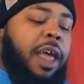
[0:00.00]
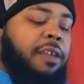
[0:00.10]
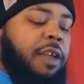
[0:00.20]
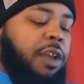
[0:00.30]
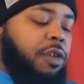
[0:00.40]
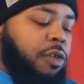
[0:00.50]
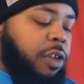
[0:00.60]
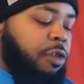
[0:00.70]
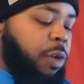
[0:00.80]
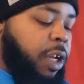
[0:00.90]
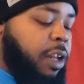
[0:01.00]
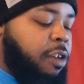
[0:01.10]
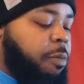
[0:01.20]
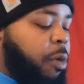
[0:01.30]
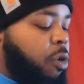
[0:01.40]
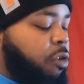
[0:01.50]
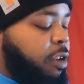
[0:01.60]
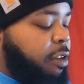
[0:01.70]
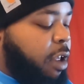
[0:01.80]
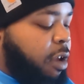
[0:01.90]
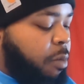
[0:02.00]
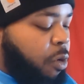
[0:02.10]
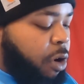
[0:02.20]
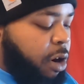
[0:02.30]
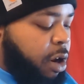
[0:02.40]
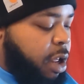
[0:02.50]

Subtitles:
as I do this, we can expose the tongue more.